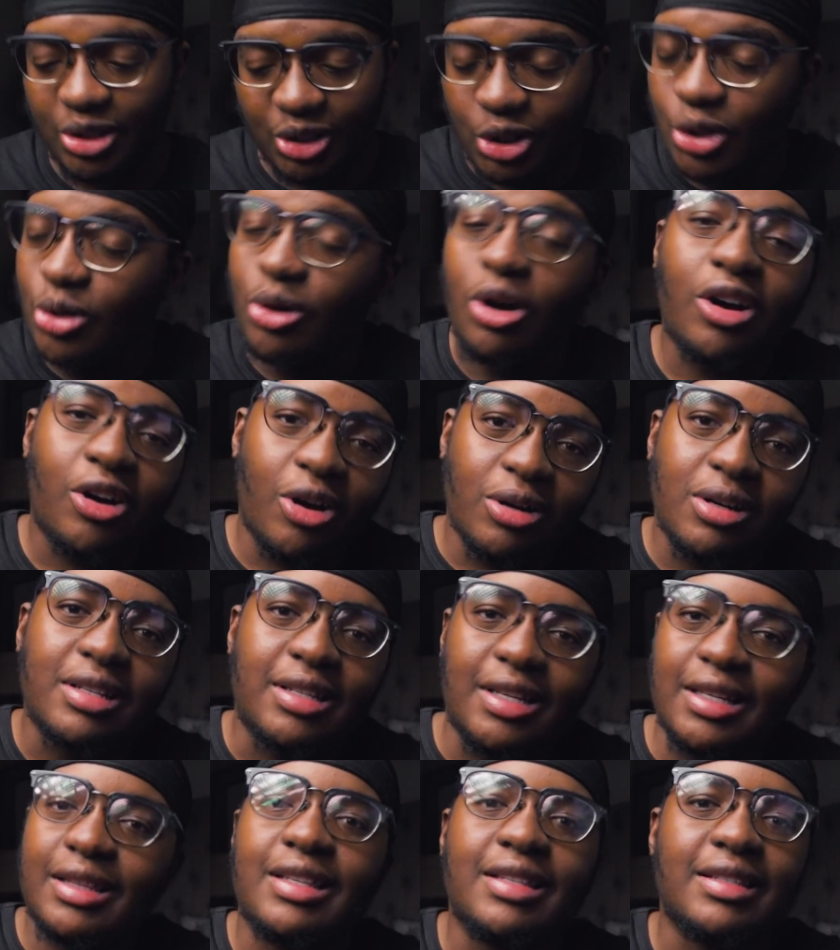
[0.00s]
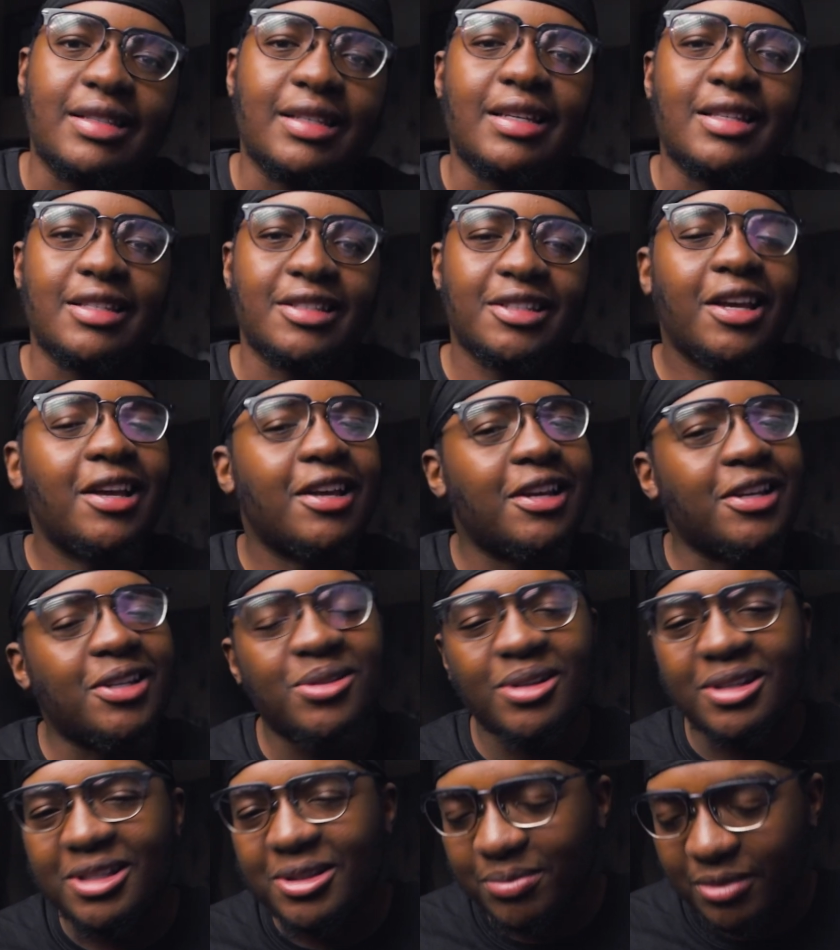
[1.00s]
you are gonna need this lens.
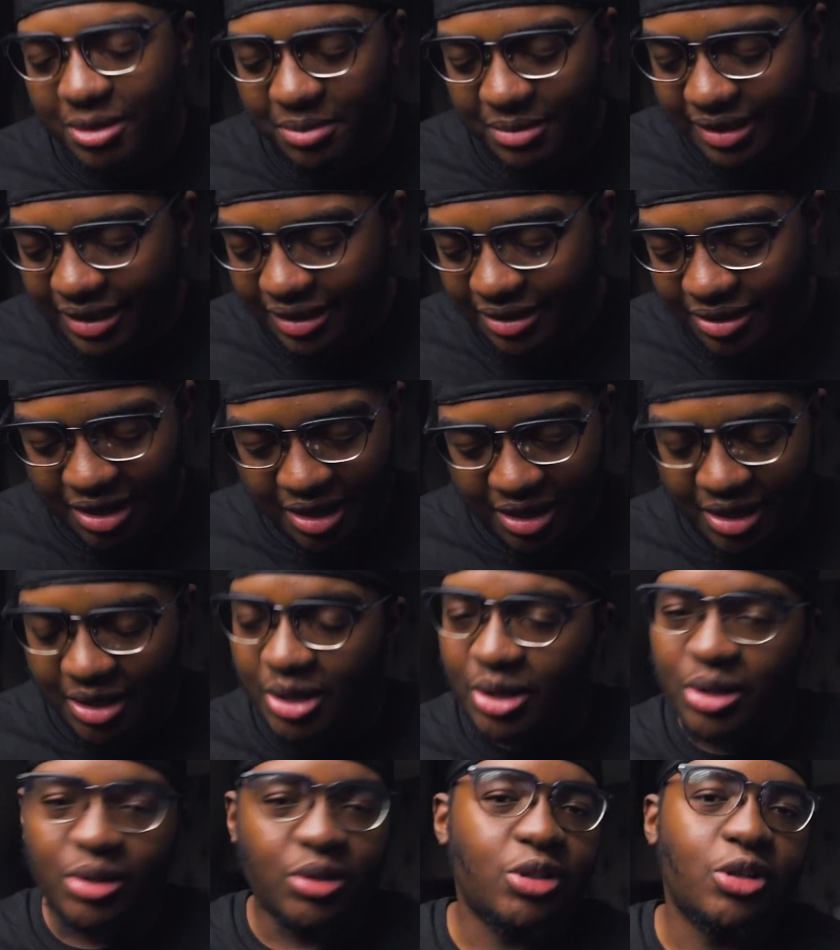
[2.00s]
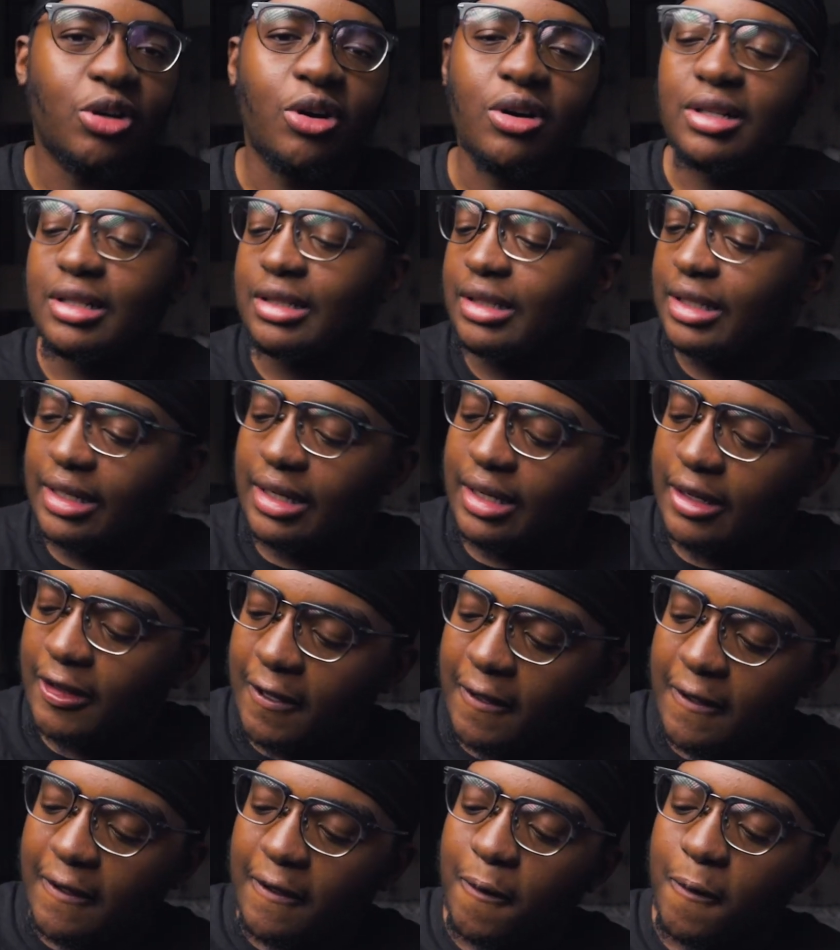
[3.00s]
Trust me, man, you're gonna need it.
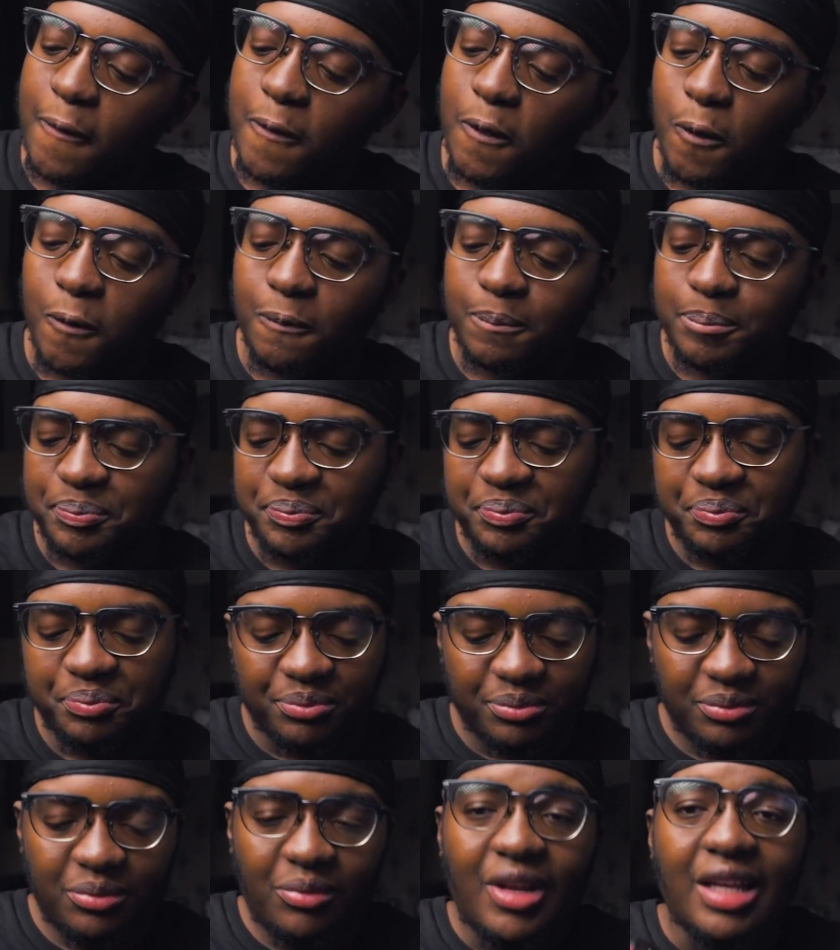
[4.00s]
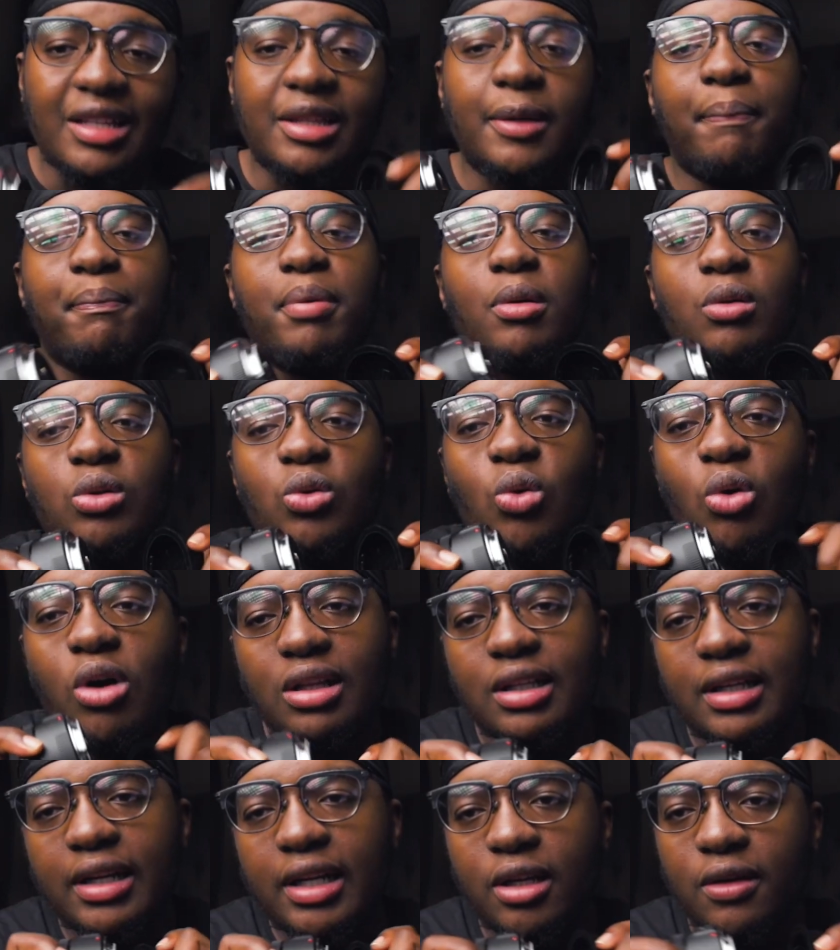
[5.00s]
The build
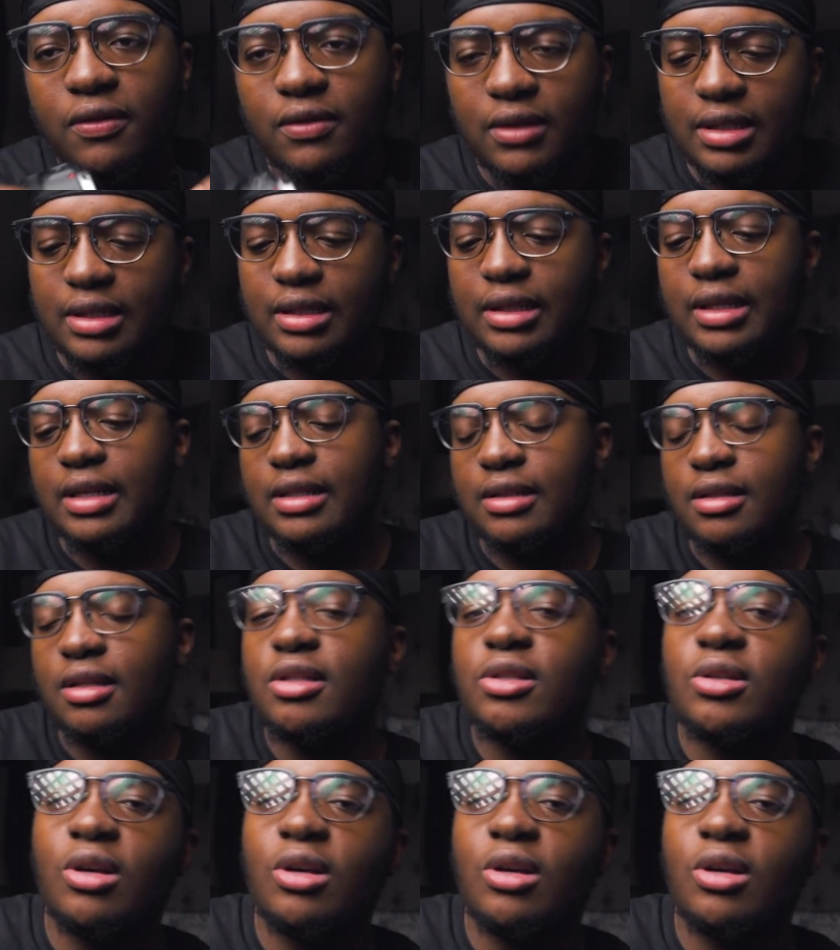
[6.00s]
quality of this lens, let's